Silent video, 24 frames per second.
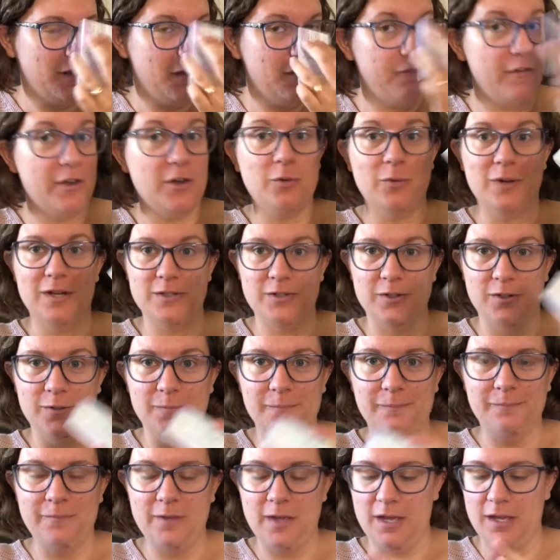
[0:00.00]
fundraiser
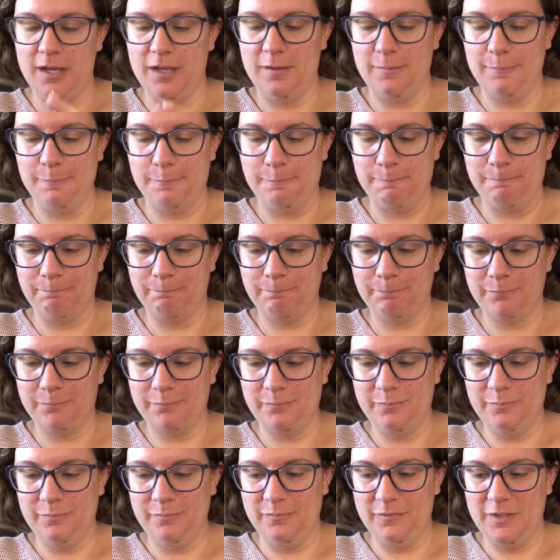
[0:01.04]

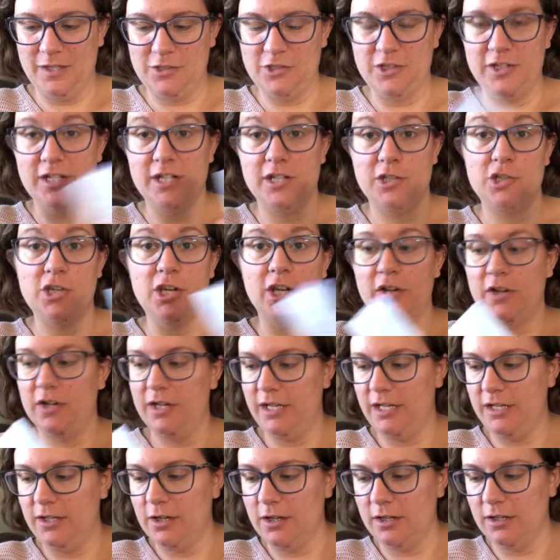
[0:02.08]
that she did, a
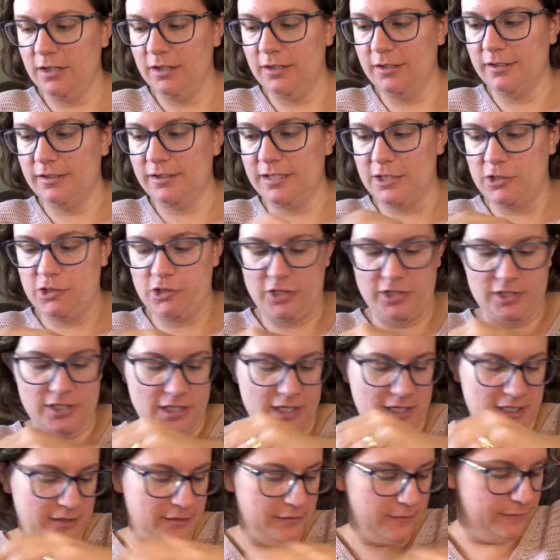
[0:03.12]
charity yarn that she
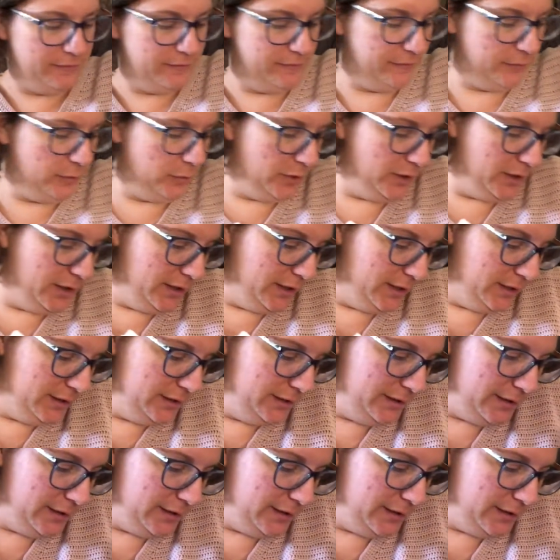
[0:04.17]
dyed for